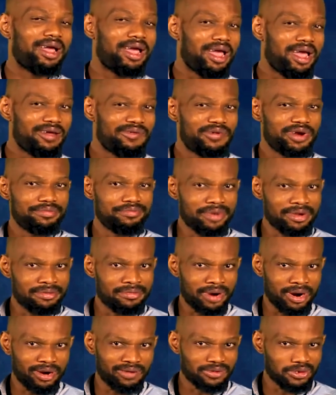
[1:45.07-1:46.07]
every
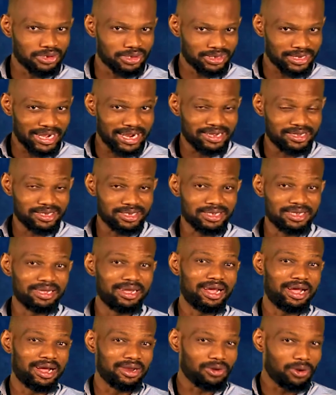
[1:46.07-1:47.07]
member of the society
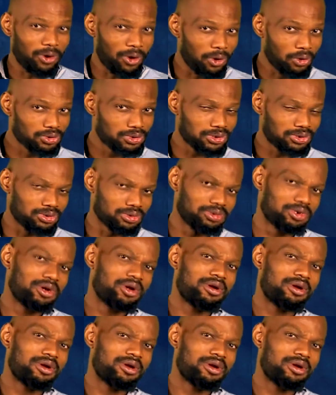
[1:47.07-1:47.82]
and also